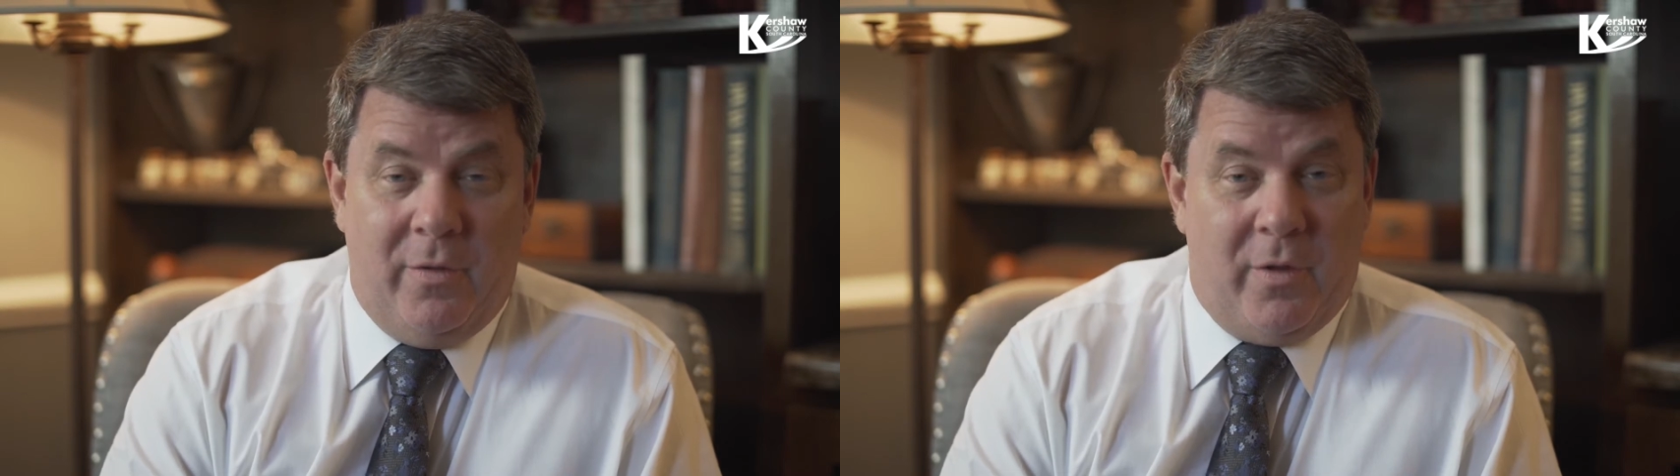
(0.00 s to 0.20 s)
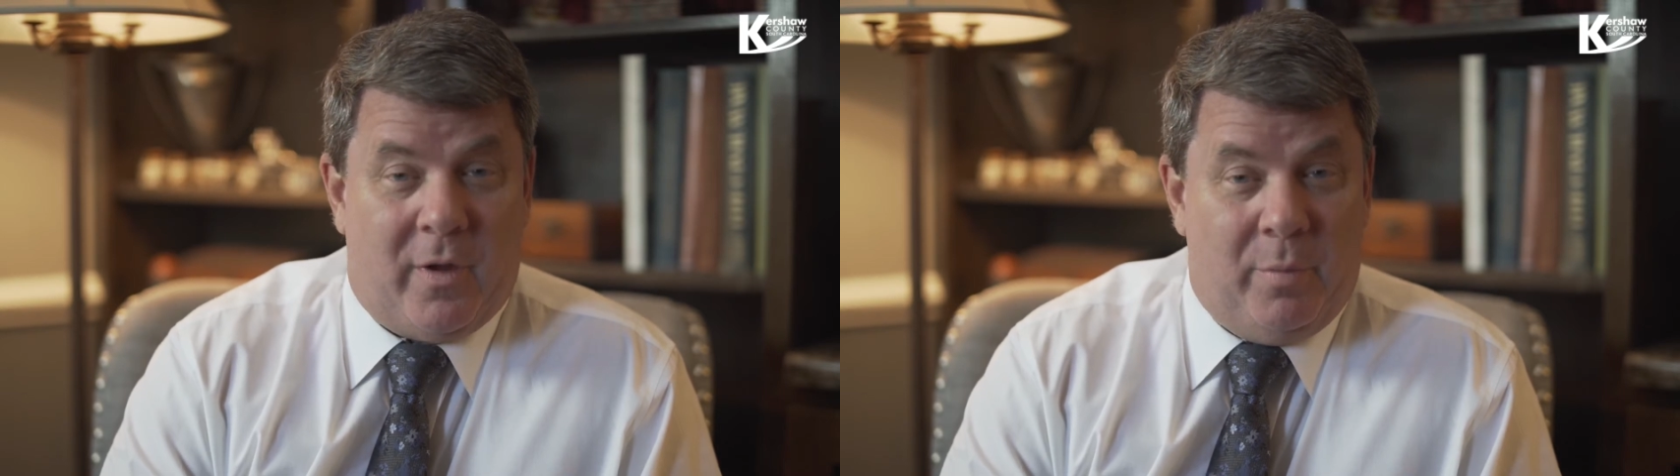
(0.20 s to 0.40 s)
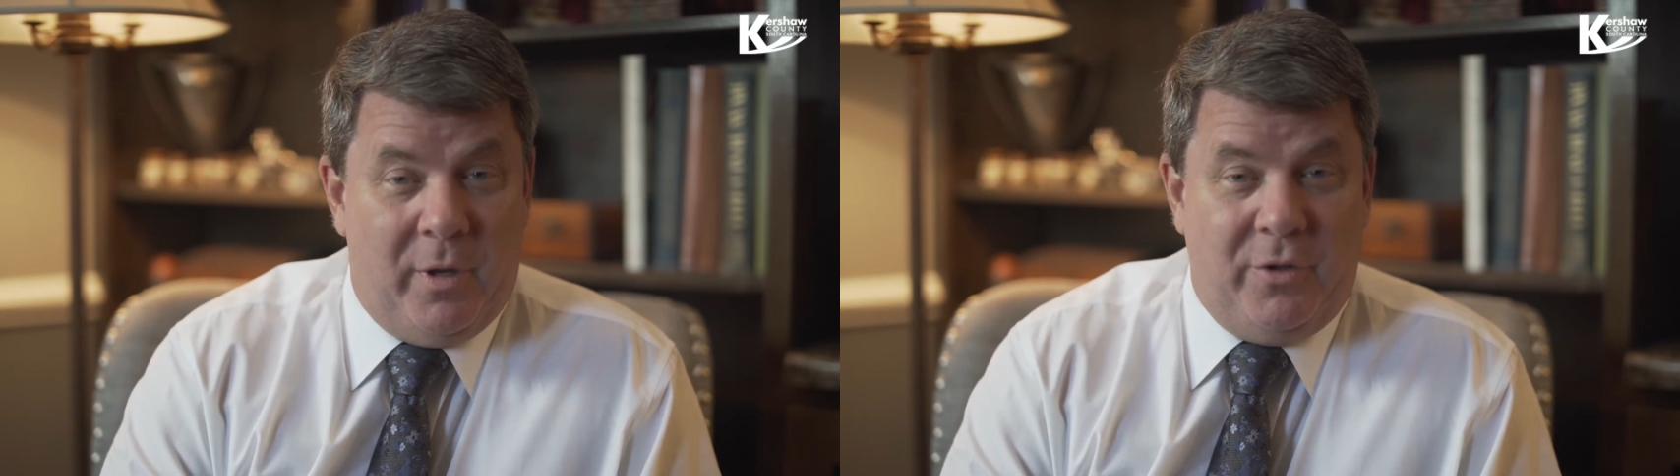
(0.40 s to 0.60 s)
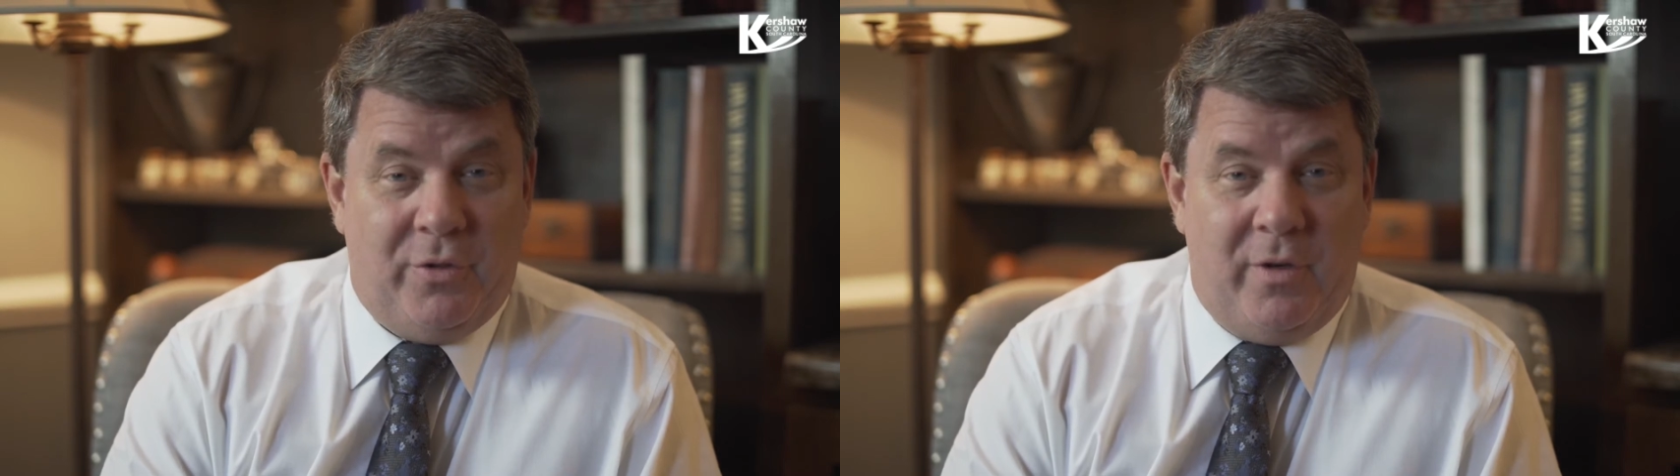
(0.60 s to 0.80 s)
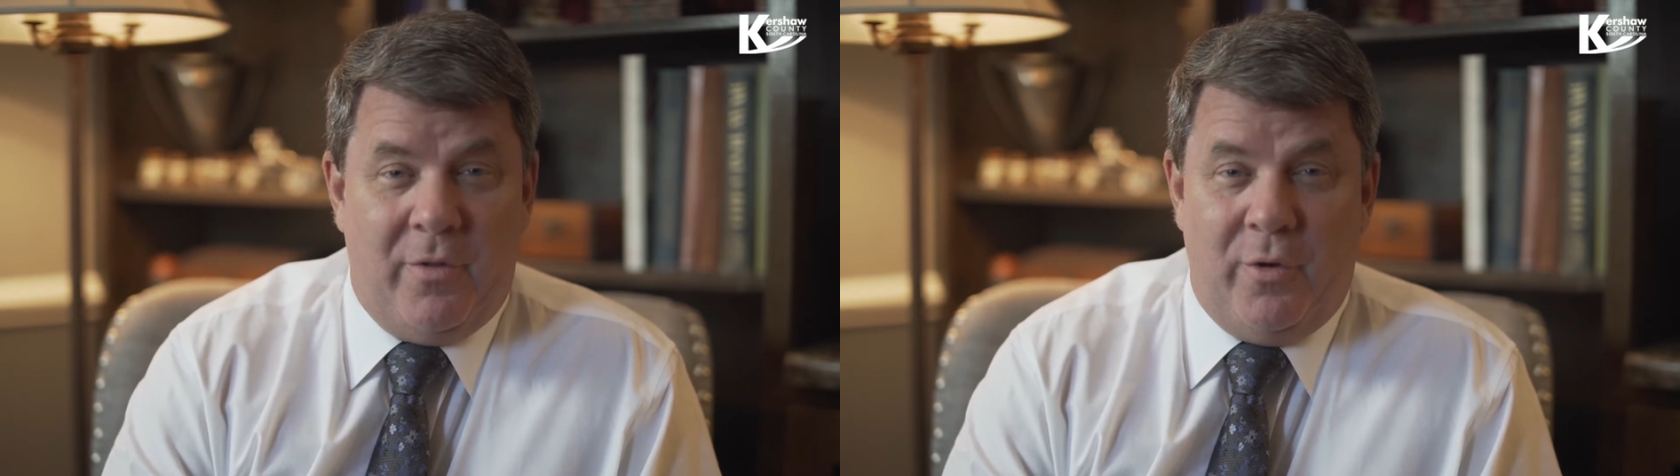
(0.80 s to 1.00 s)
the
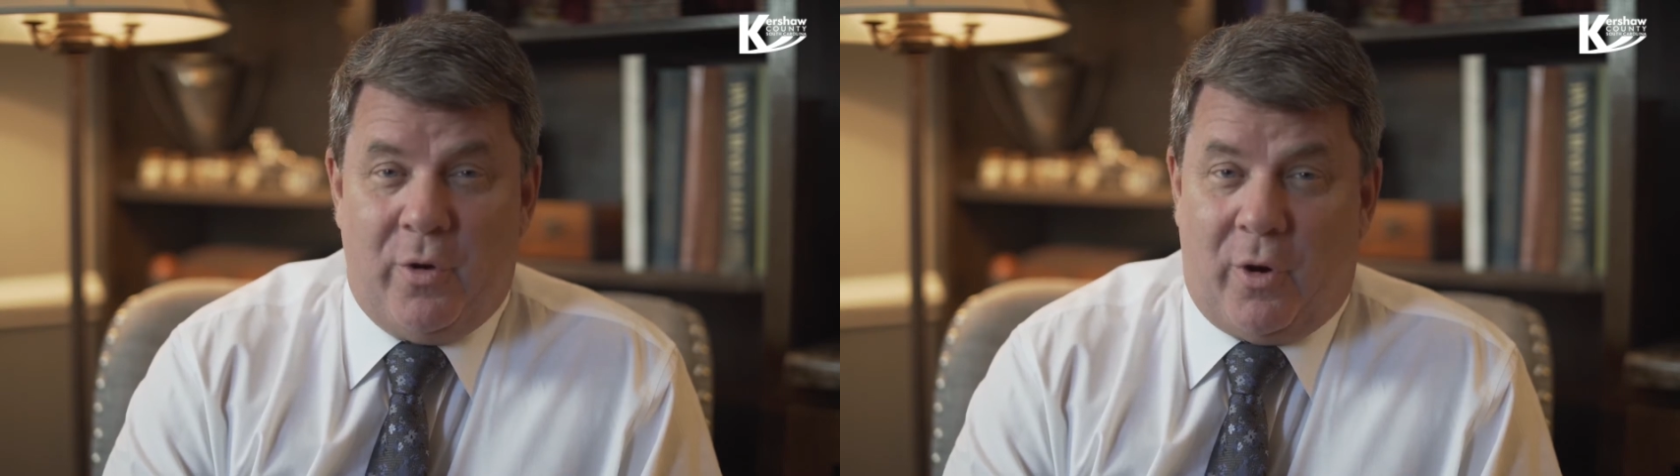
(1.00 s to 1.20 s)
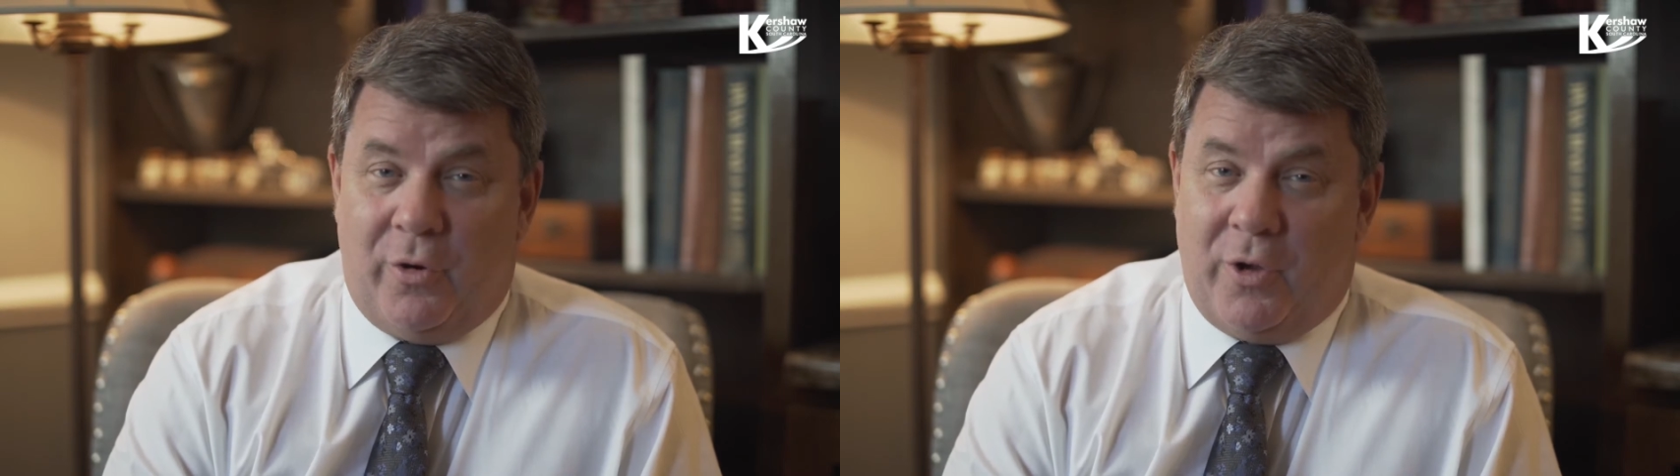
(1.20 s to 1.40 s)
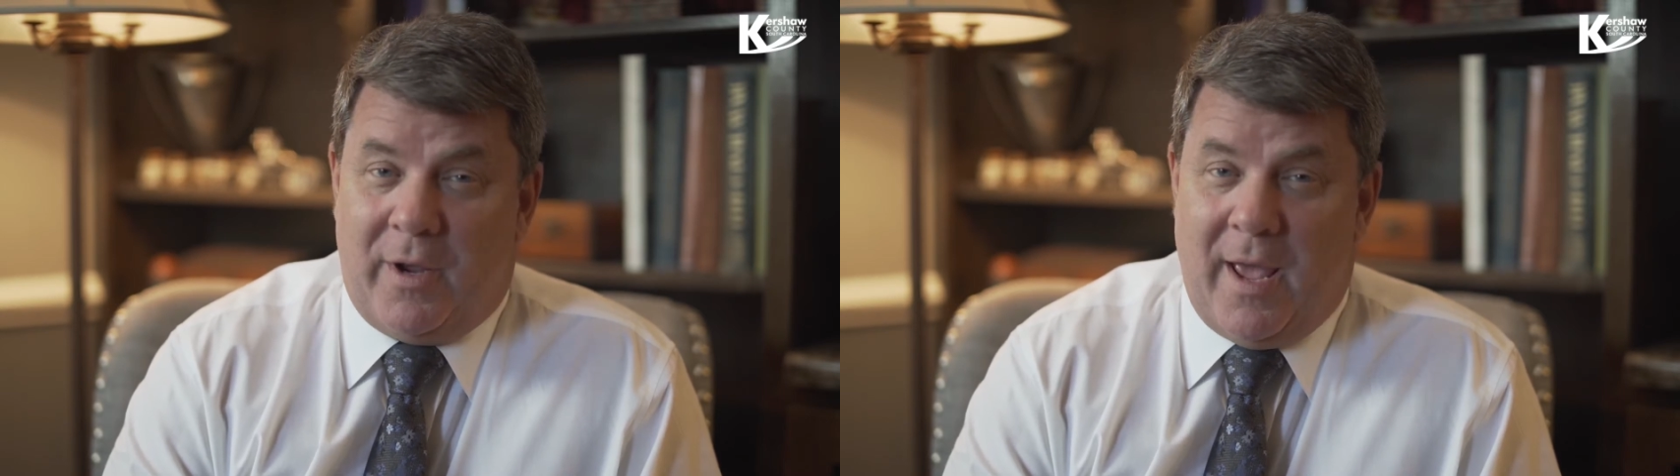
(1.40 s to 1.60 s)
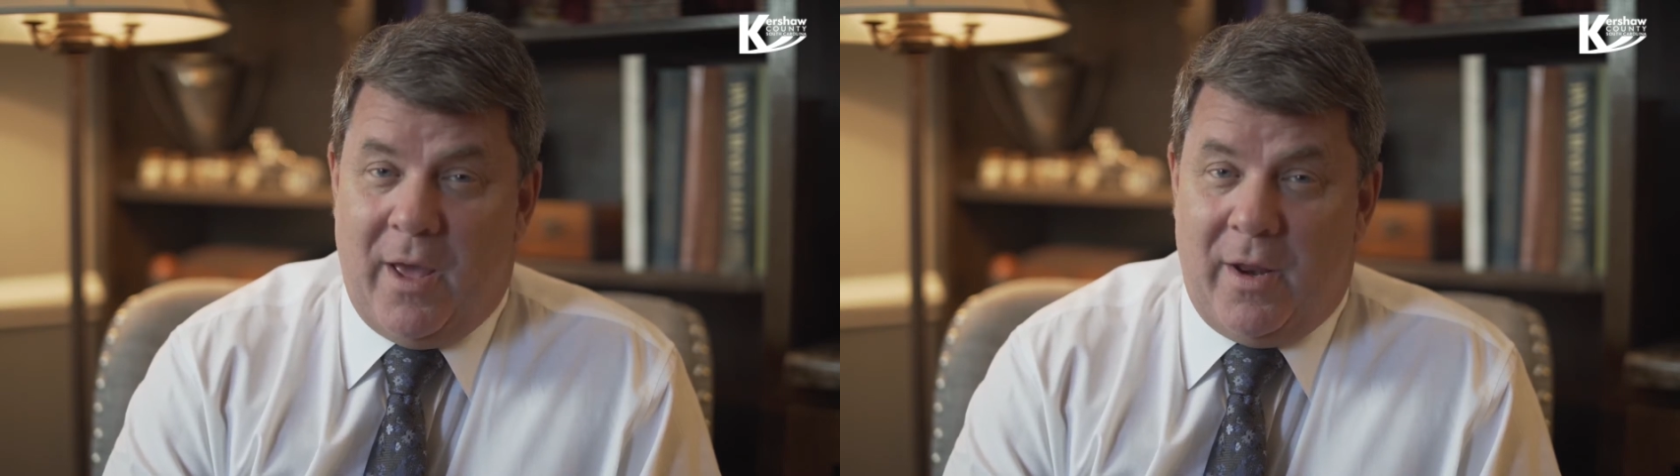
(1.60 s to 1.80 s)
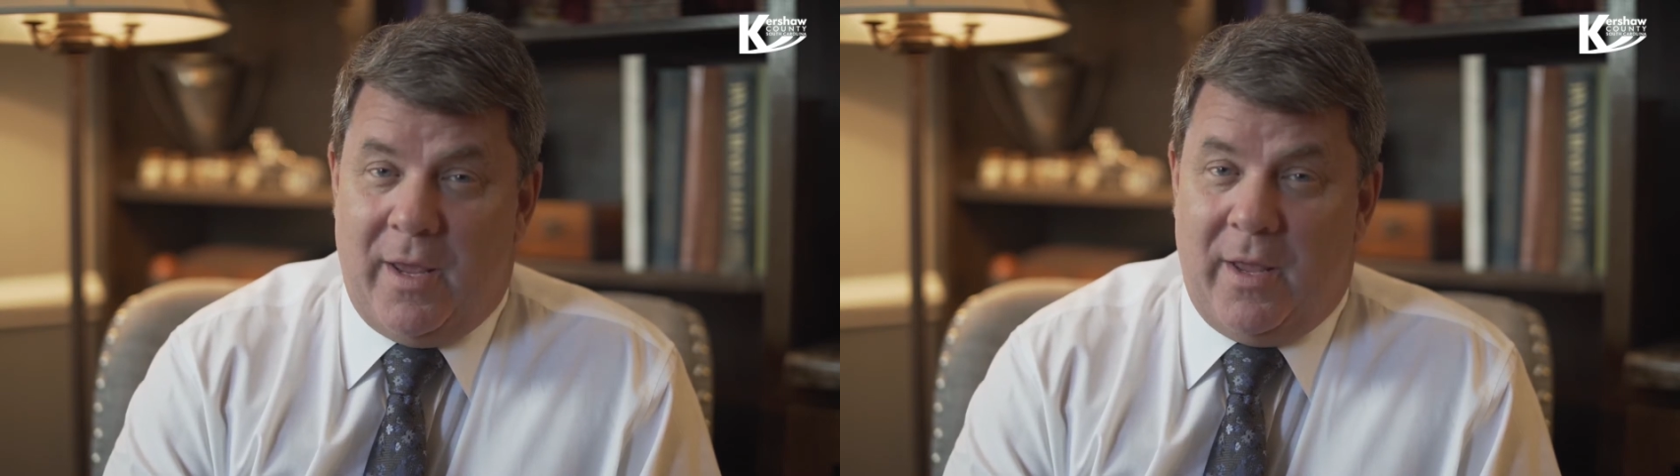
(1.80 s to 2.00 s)
completion of the new Kershaw County